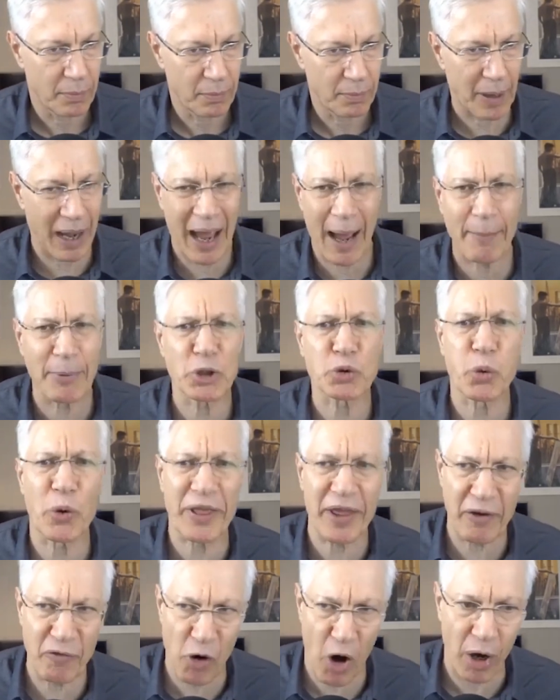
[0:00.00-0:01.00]
By how much were
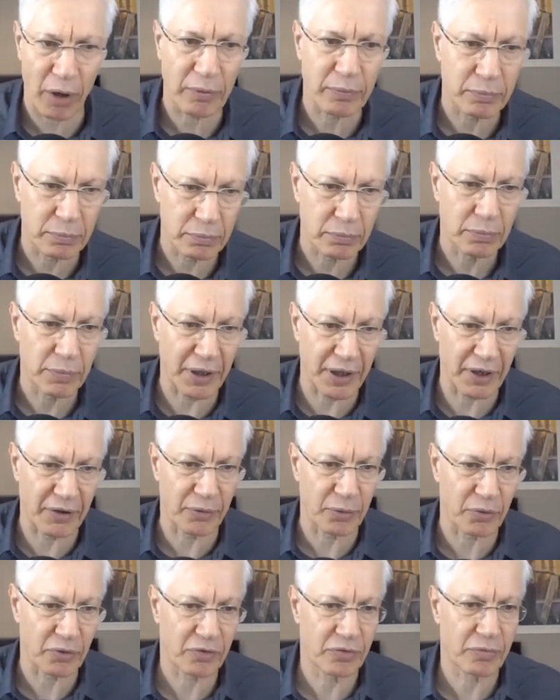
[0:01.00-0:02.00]
they wrong, in
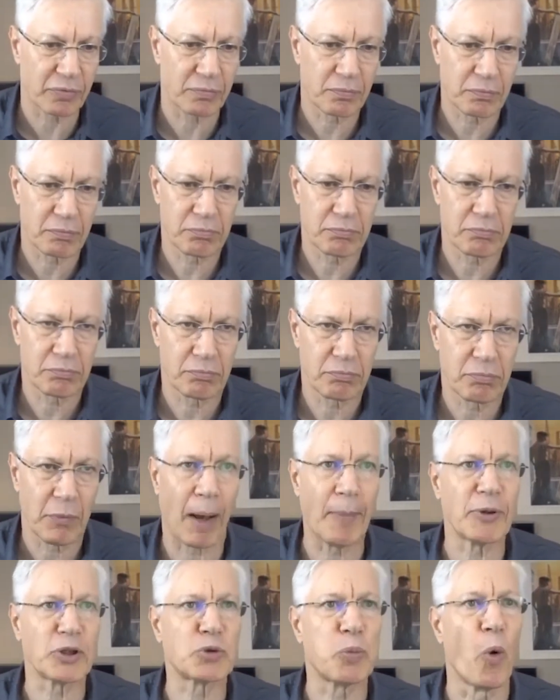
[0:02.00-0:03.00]
other words?
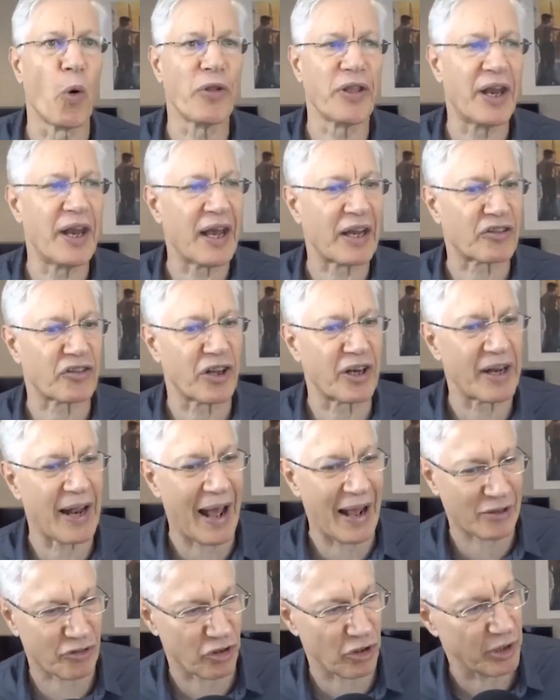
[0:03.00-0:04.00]
How much more than X did it
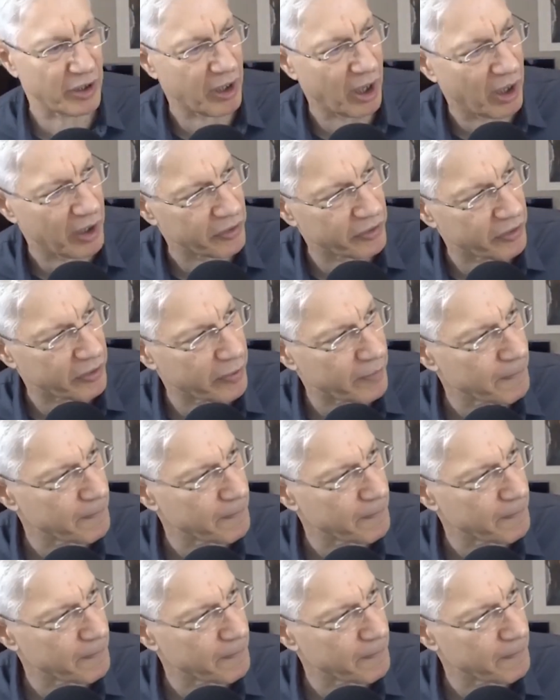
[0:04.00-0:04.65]
actually cost?